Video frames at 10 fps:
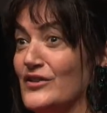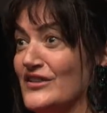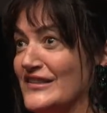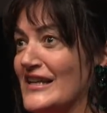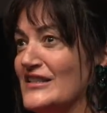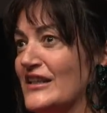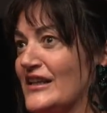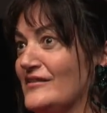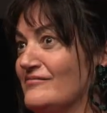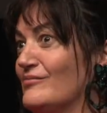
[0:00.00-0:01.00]
She's actually
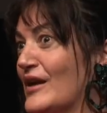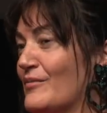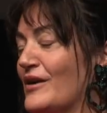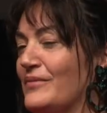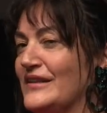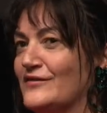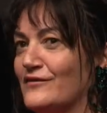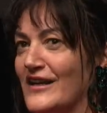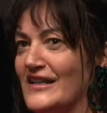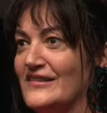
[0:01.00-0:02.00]
one of my best
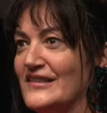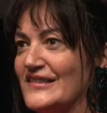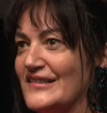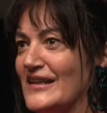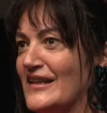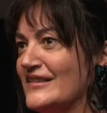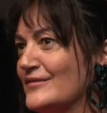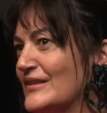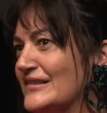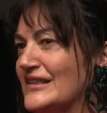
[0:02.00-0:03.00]
friends and still is.
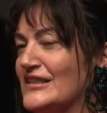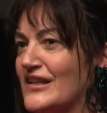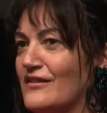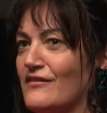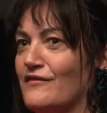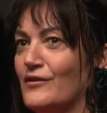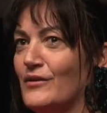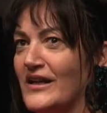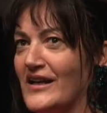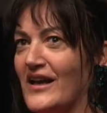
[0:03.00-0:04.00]
We see each other every
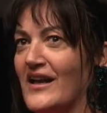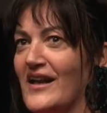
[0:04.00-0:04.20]
week.